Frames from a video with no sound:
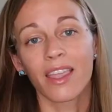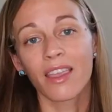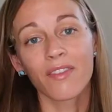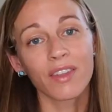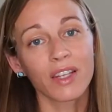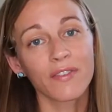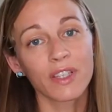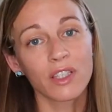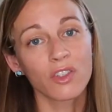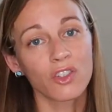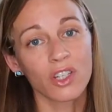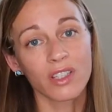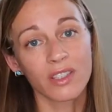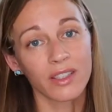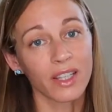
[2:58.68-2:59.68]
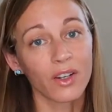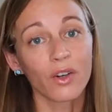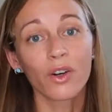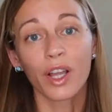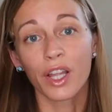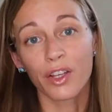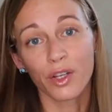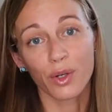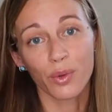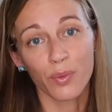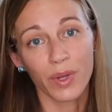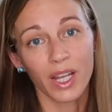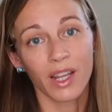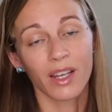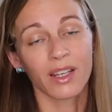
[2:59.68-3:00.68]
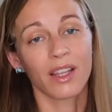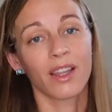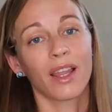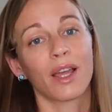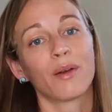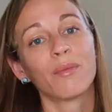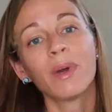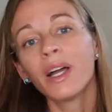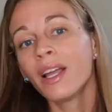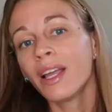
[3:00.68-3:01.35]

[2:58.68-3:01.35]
Even if it's just little and you're reading to them,